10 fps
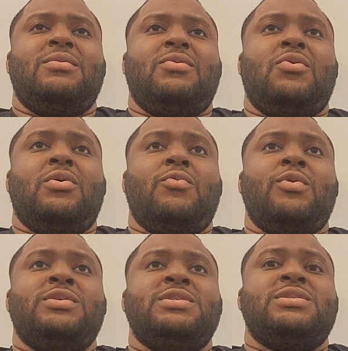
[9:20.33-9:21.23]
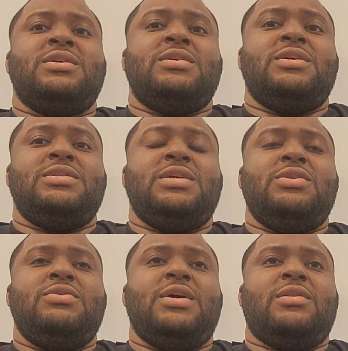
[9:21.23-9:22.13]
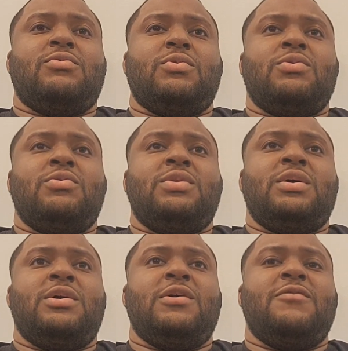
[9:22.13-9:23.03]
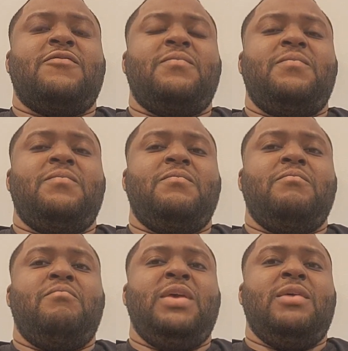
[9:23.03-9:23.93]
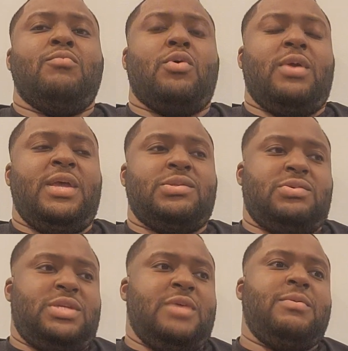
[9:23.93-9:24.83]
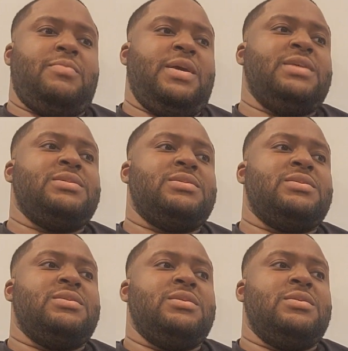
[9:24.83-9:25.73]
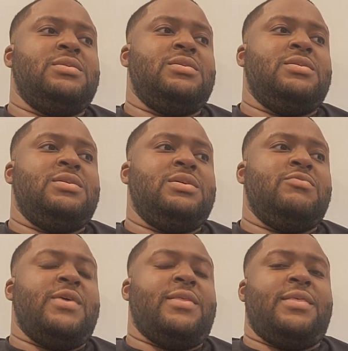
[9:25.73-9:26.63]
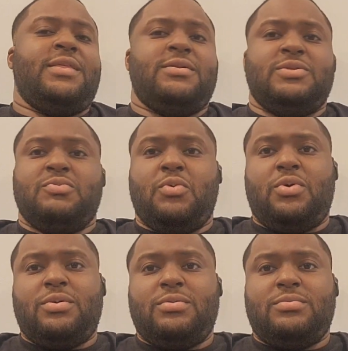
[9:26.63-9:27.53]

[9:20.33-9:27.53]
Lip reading: Or we're just going to continue down the road of being more entertainment based rather than a sport.